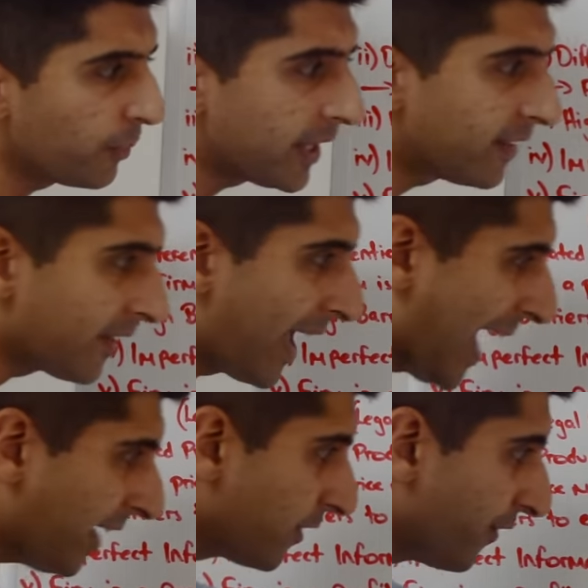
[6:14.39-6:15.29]
So we can
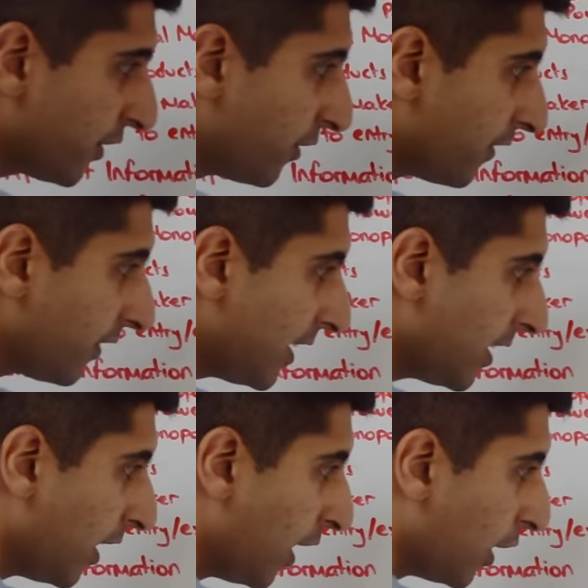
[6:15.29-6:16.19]
say X
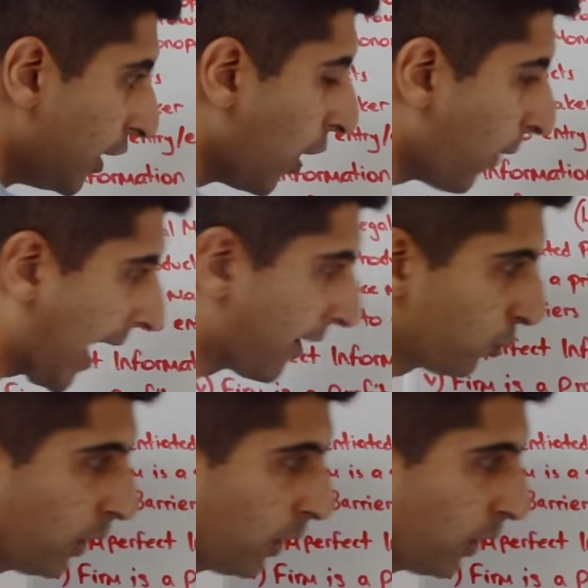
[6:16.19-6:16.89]
efficiency, no